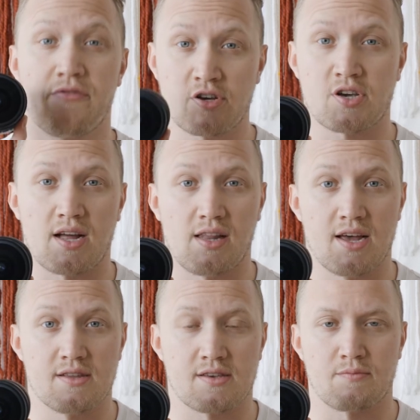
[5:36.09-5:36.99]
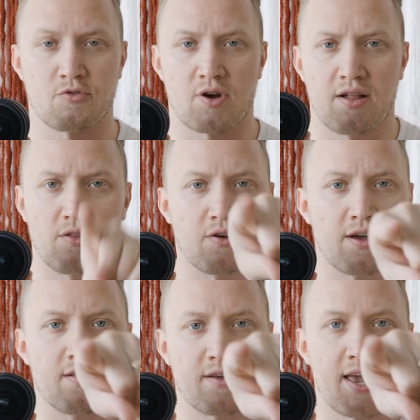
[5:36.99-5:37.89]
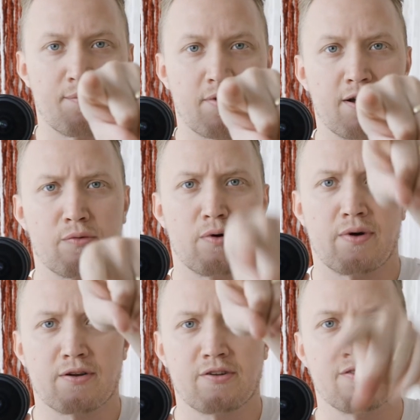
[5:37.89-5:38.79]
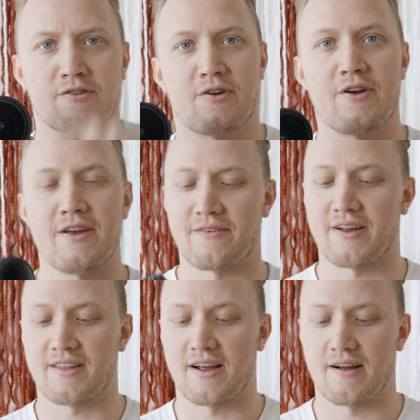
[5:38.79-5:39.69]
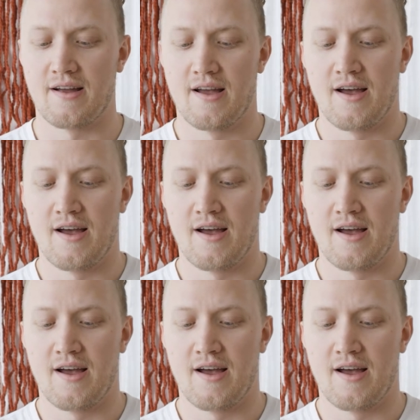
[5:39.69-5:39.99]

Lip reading: fisheye lens. I'm trying to look at the camera here while watching the screen right there.